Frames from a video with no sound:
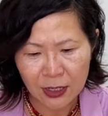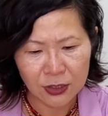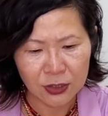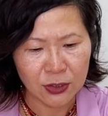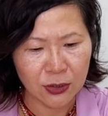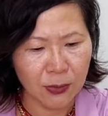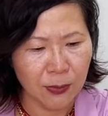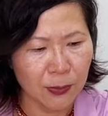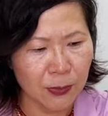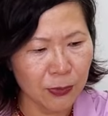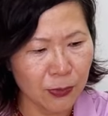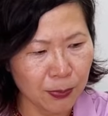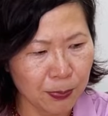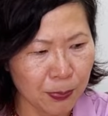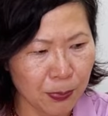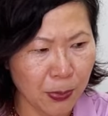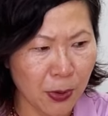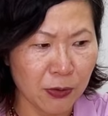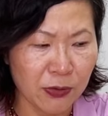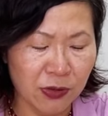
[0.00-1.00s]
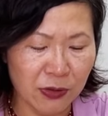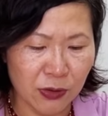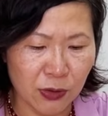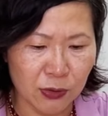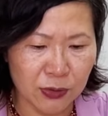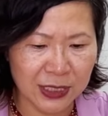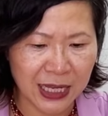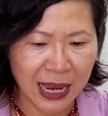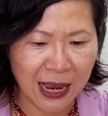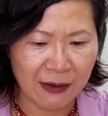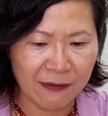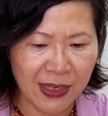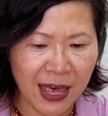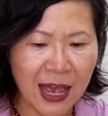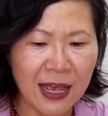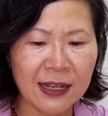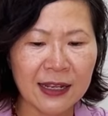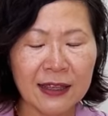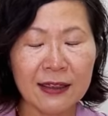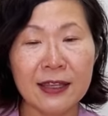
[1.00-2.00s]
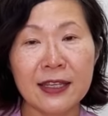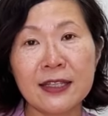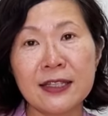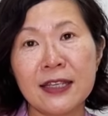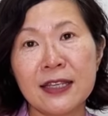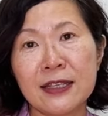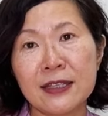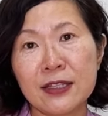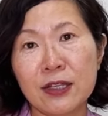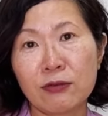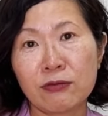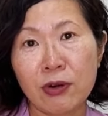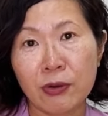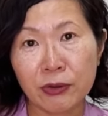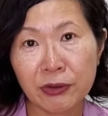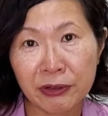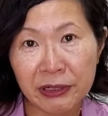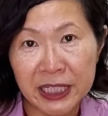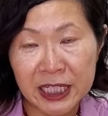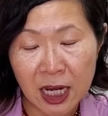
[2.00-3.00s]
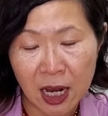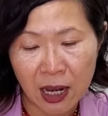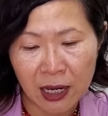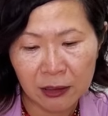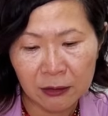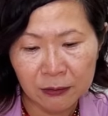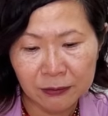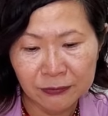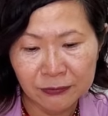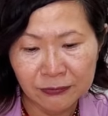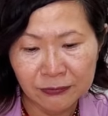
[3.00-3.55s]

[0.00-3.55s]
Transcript: Both of those have that, and this is a rotary dial.